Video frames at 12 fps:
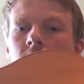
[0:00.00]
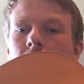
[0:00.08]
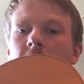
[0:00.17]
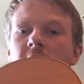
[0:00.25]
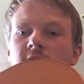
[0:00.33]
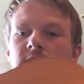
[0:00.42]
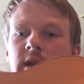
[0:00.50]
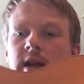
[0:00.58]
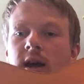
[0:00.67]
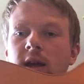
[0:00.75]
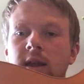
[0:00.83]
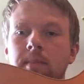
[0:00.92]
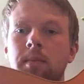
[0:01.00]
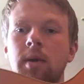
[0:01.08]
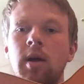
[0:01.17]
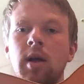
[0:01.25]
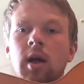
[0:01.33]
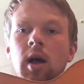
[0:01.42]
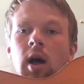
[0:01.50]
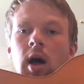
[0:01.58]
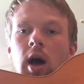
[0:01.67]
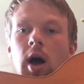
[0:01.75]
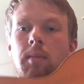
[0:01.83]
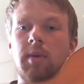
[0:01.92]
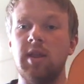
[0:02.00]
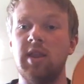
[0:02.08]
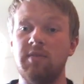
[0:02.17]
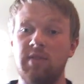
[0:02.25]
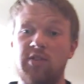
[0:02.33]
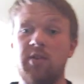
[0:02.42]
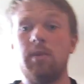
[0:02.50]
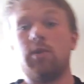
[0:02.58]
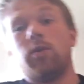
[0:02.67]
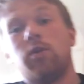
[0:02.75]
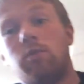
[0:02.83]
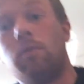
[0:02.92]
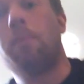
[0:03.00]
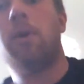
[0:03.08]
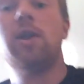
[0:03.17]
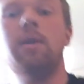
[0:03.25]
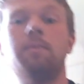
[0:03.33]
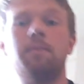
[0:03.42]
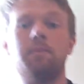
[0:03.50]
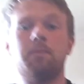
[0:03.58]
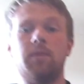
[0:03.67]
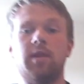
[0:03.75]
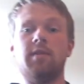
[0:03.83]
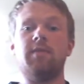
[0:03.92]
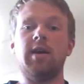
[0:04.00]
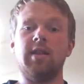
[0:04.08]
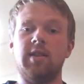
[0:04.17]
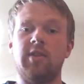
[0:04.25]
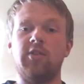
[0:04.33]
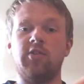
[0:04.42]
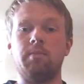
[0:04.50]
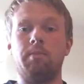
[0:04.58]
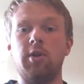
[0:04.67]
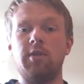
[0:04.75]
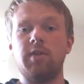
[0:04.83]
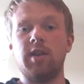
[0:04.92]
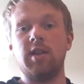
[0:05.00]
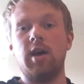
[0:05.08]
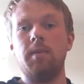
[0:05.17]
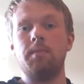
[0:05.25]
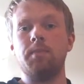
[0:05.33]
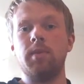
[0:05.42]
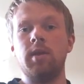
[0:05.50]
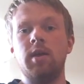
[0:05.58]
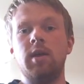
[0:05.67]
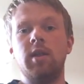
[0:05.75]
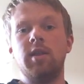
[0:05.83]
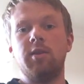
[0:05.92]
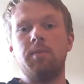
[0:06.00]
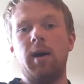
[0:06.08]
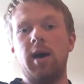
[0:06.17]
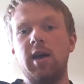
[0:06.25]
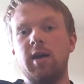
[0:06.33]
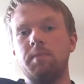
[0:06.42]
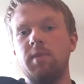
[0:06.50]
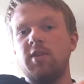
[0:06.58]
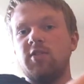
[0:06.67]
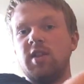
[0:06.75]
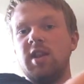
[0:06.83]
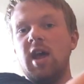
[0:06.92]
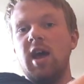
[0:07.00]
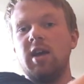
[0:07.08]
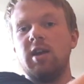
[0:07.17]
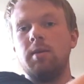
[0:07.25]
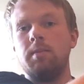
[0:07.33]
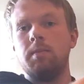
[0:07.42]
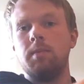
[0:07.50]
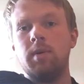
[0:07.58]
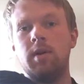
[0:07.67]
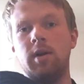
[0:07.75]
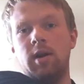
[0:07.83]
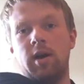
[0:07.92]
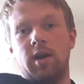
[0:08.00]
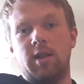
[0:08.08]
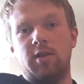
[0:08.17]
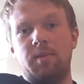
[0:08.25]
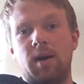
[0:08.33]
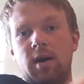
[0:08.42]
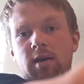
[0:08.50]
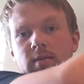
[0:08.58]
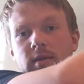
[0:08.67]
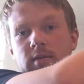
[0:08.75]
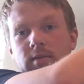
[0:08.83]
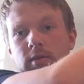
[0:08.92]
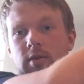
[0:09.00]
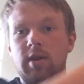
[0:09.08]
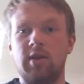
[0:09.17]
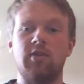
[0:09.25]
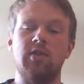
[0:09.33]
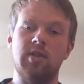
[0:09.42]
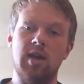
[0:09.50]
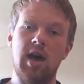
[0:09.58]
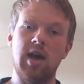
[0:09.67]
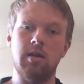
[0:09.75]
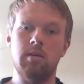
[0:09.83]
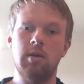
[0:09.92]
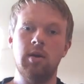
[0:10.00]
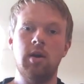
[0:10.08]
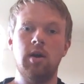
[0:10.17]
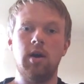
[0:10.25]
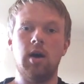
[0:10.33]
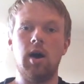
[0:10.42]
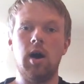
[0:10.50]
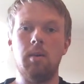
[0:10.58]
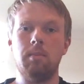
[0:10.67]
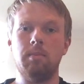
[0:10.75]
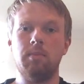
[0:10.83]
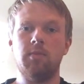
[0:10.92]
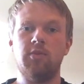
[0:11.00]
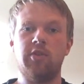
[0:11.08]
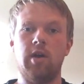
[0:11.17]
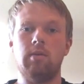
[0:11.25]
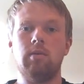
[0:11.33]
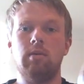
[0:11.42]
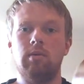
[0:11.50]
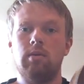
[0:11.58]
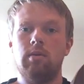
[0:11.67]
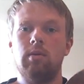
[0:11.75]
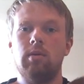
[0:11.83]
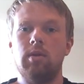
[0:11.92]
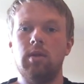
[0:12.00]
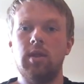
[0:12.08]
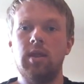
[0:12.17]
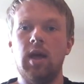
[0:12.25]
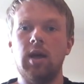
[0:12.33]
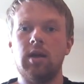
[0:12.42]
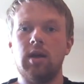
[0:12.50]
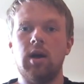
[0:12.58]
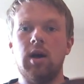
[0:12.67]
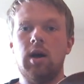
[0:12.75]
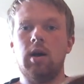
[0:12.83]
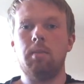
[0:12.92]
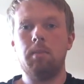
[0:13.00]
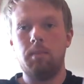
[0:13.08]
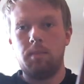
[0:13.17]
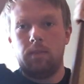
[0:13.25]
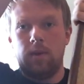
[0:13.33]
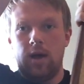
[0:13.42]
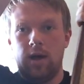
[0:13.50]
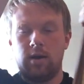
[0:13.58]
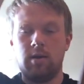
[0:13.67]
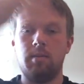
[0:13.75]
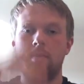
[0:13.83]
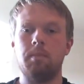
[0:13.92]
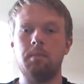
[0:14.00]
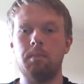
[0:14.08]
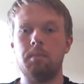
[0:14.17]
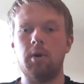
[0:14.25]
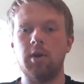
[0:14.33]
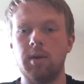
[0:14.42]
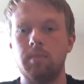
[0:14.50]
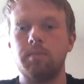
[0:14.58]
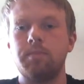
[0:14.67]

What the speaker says: The parts of the guitar then. You can think of this similar to a human body, in the fact that this is the body of the guitar. This part here is the neck, and this part therefore is the head. So, neck, head, body.